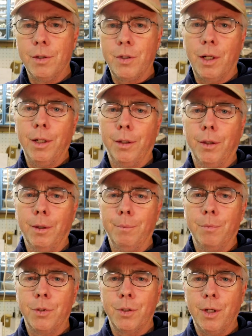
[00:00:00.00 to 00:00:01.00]
selling
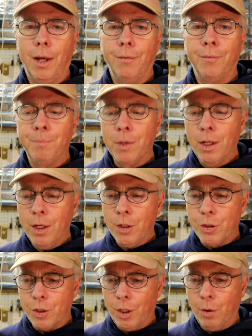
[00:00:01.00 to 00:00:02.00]
them stuff.
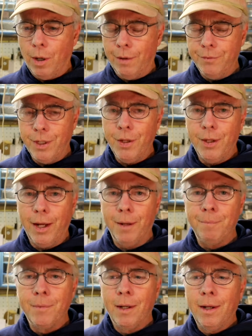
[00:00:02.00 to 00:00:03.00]
So I've done
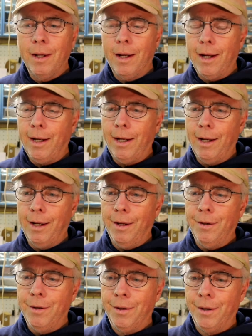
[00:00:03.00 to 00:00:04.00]
that,
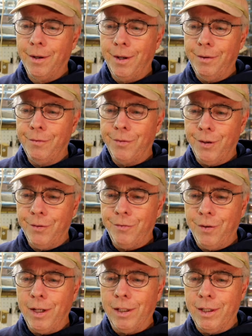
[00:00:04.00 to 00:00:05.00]
and I've
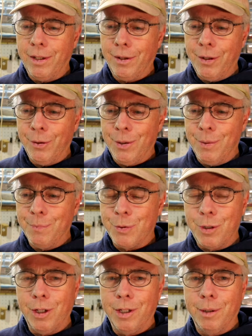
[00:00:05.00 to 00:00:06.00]
finally am
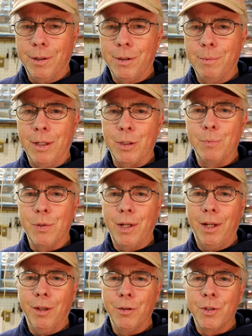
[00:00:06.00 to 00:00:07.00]
starting to make some
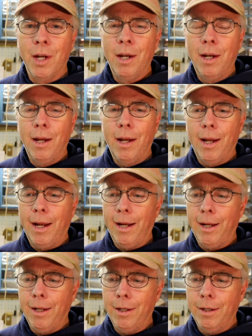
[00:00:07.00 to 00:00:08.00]
sales.
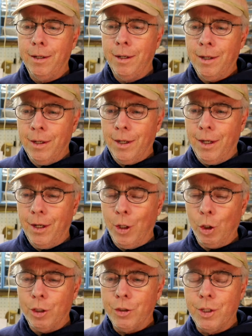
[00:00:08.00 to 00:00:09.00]
And
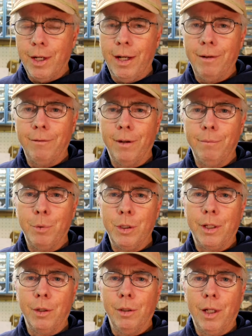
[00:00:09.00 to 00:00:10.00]
earlier today I put
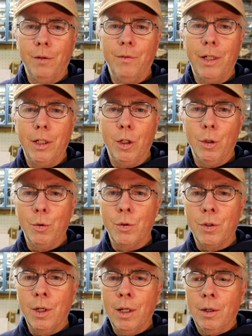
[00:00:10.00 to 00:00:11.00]
together a lot of
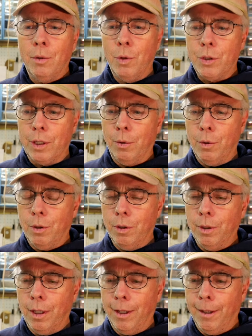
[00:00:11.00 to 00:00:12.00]
videos which I
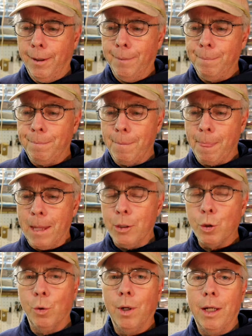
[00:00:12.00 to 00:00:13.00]
will
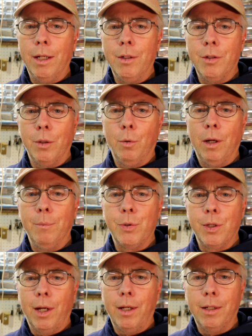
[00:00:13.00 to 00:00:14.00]
integrate into the
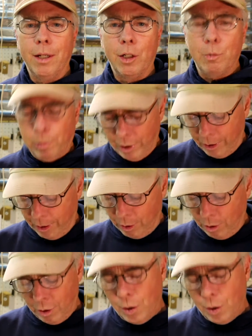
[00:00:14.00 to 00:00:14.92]
website, explaining